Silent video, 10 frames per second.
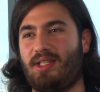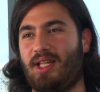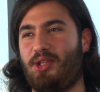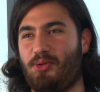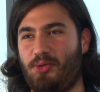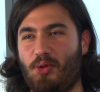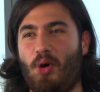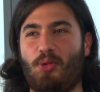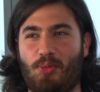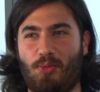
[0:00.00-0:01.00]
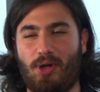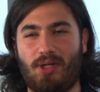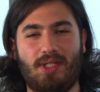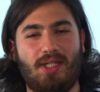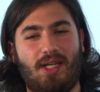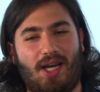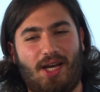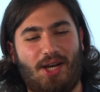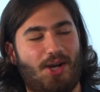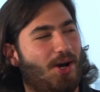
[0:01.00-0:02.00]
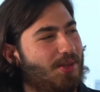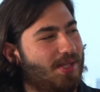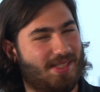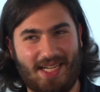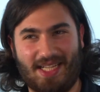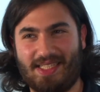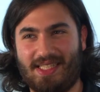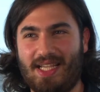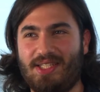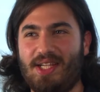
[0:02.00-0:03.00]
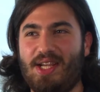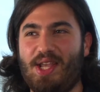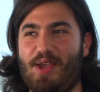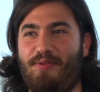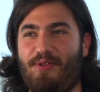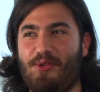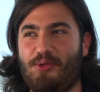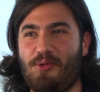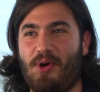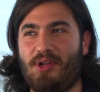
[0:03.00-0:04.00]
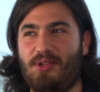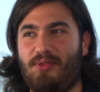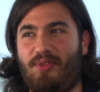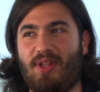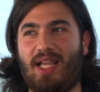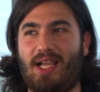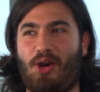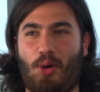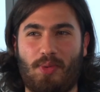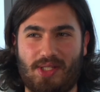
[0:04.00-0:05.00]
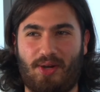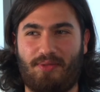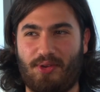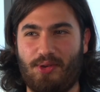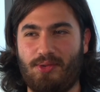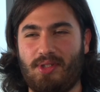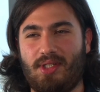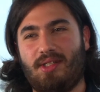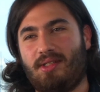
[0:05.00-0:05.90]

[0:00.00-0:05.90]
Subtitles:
like you owe them one. On the second stage, if you feel like comedy is not for you,